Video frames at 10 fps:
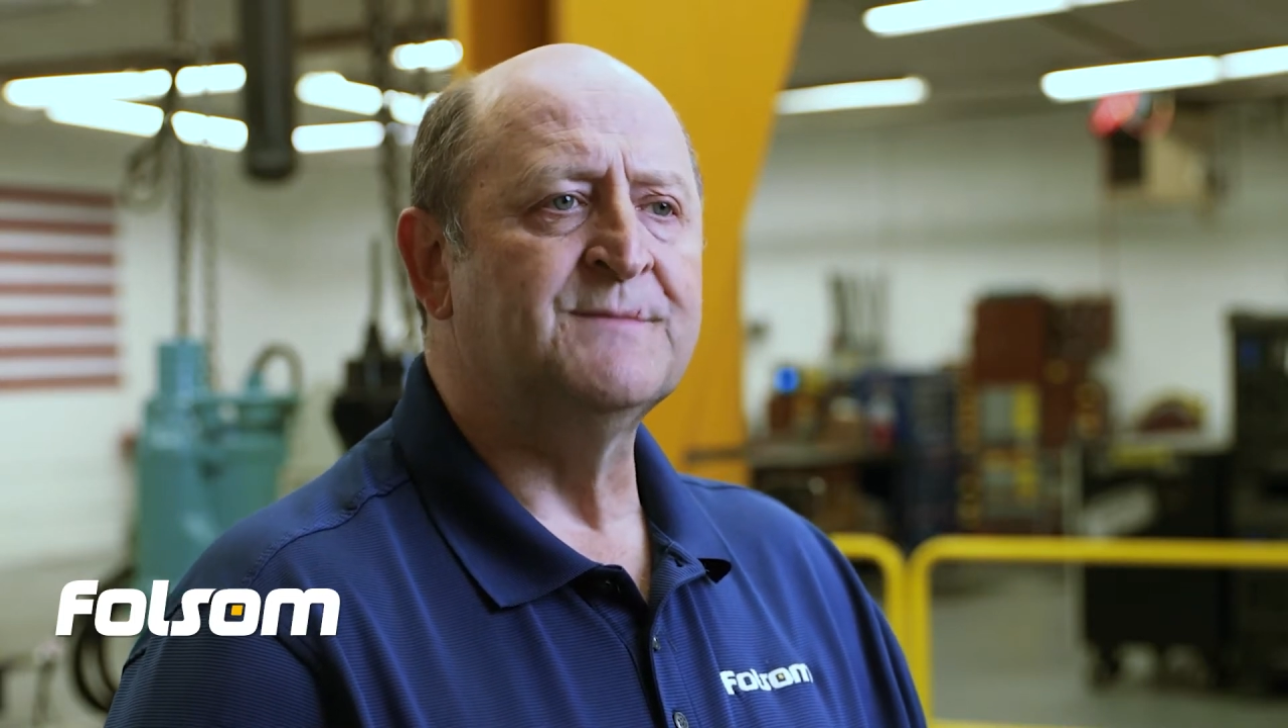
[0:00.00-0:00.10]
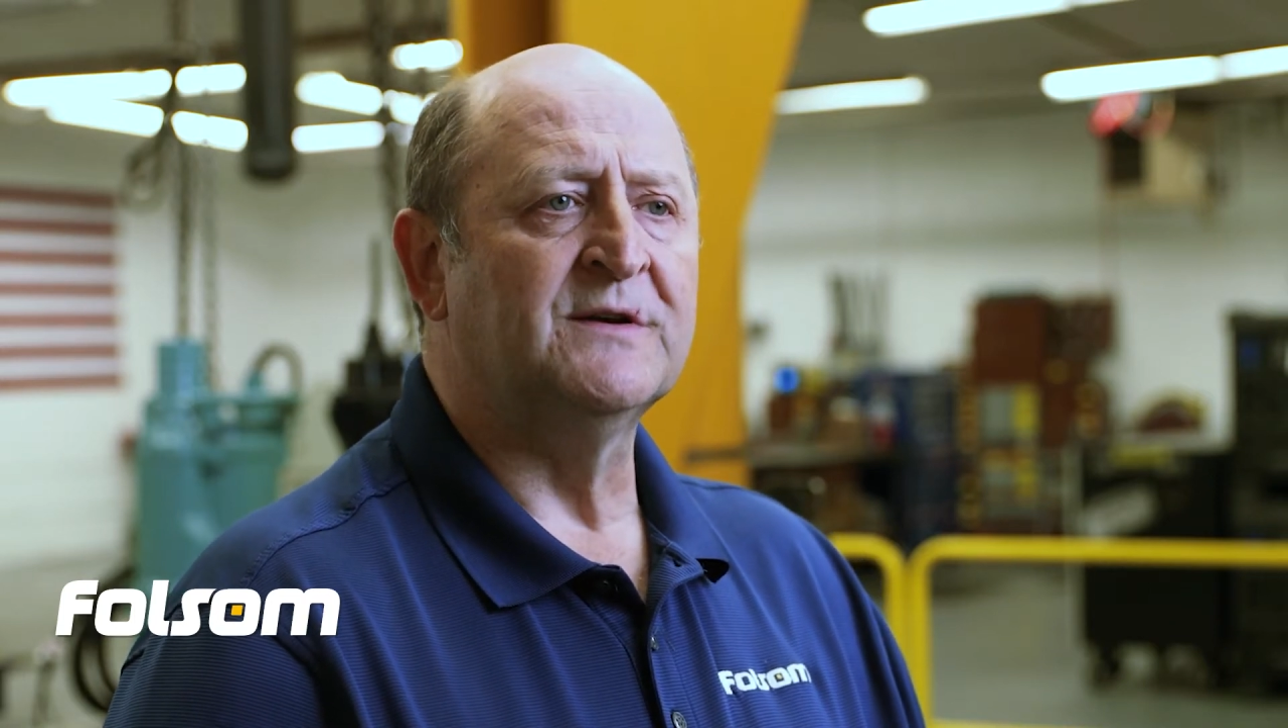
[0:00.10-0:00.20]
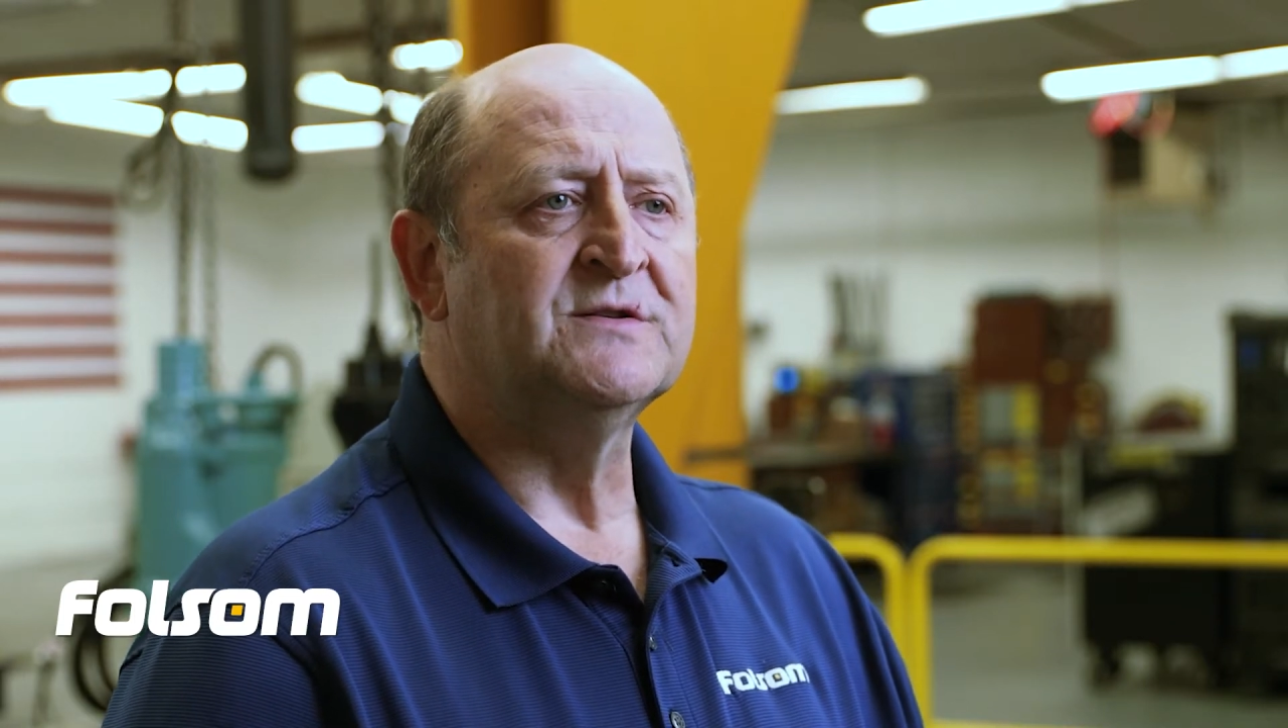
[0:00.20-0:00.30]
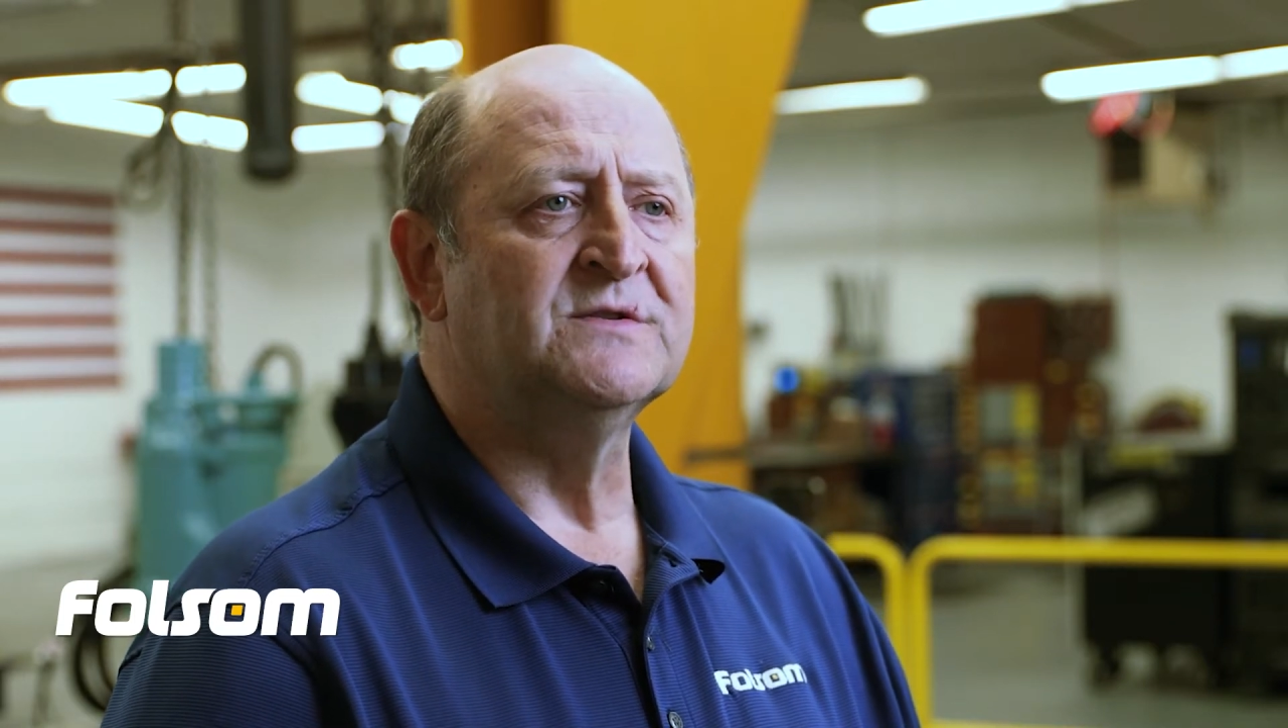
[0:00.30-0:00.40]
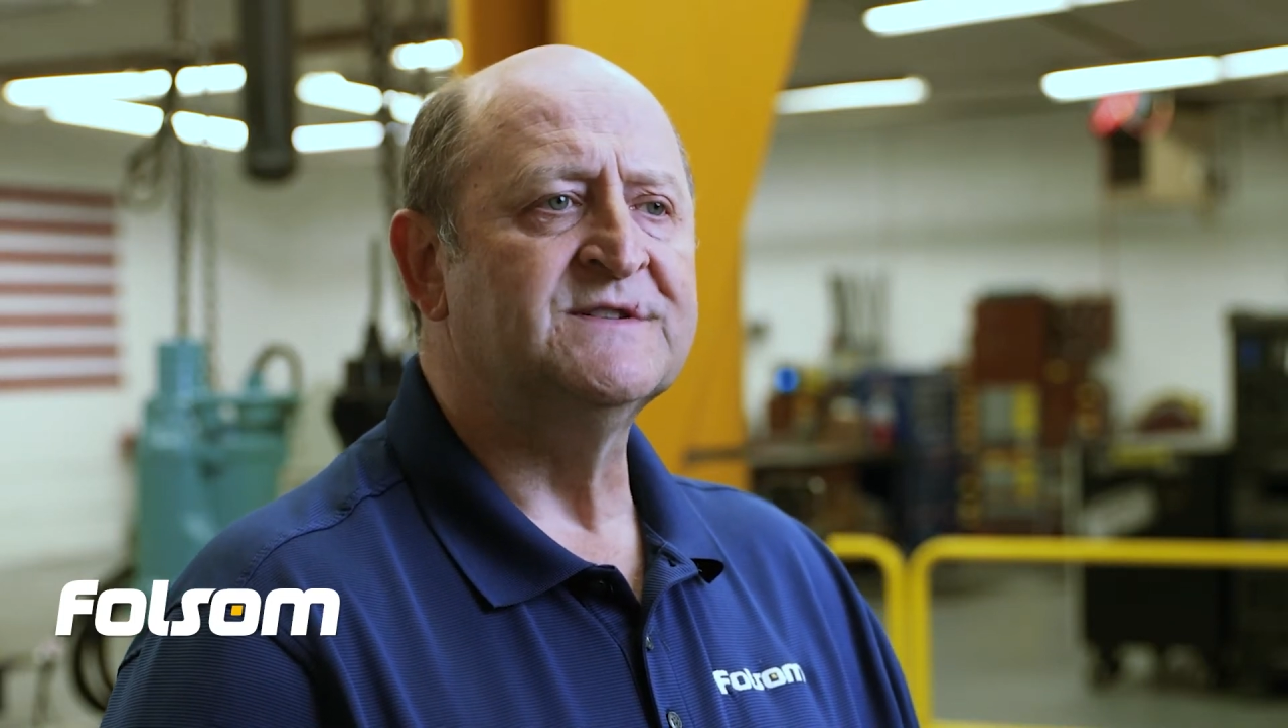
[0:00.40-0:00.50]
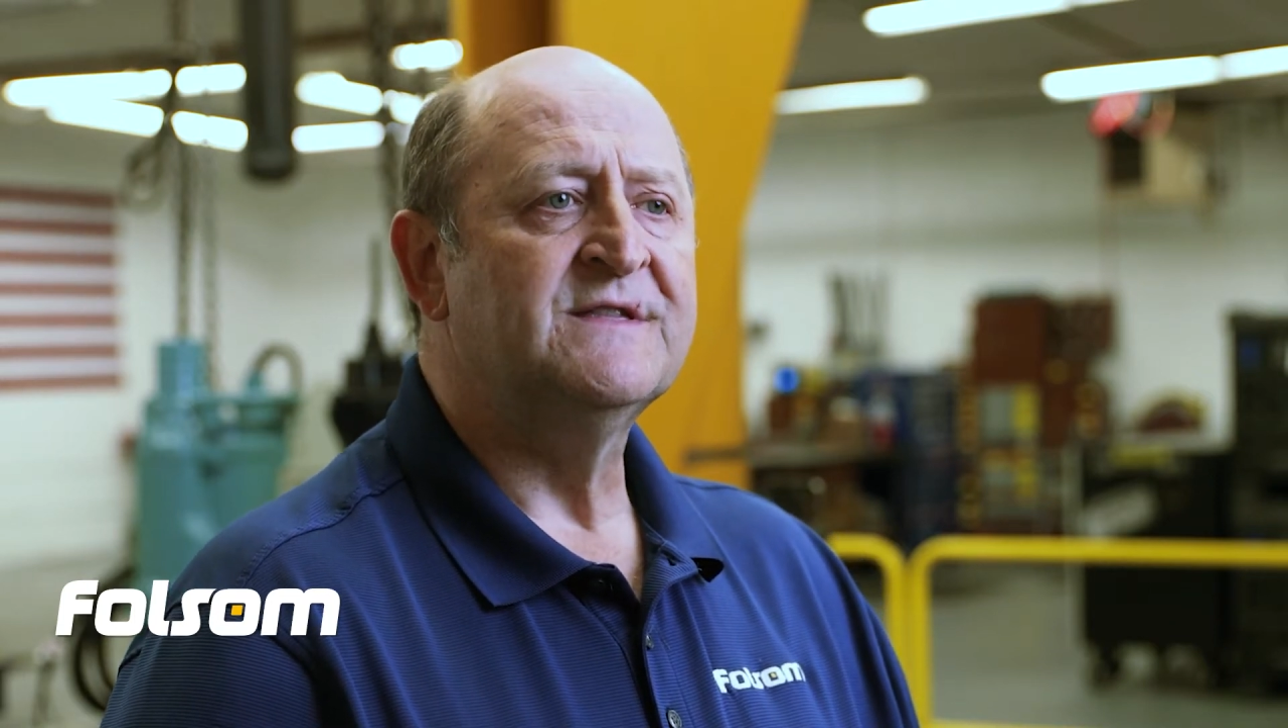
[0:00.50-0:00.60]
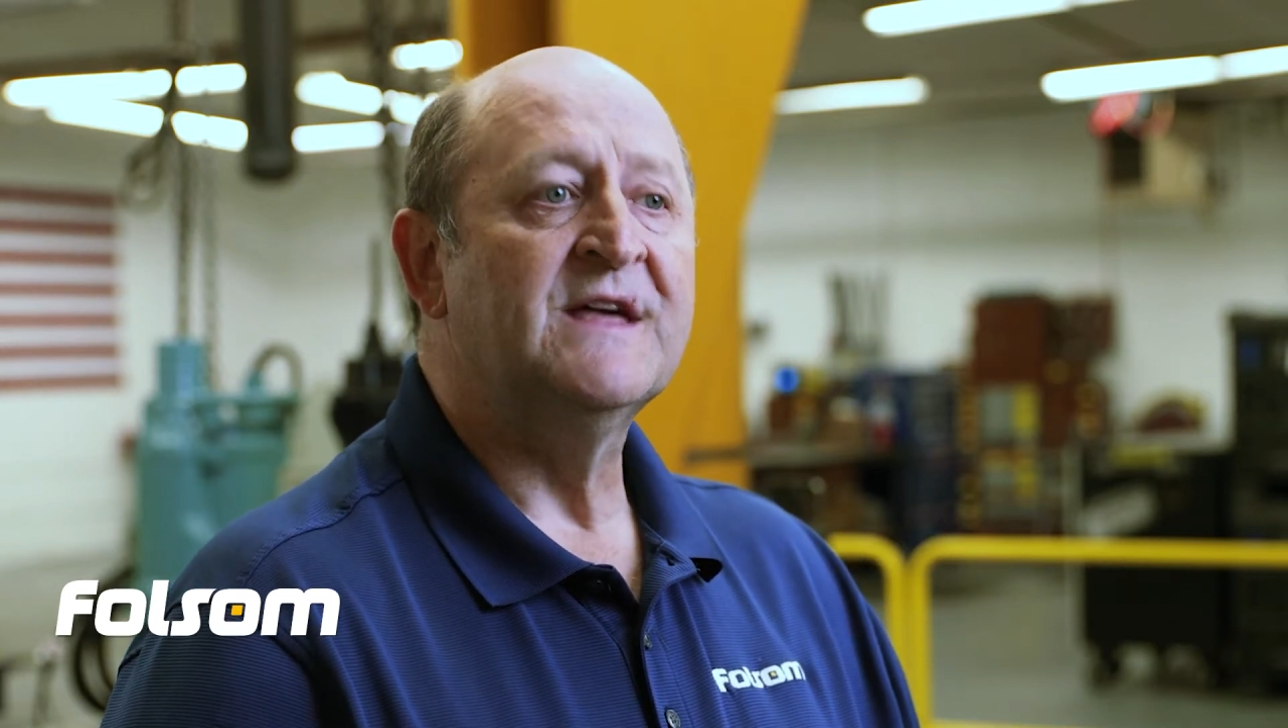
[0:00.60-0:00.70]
metals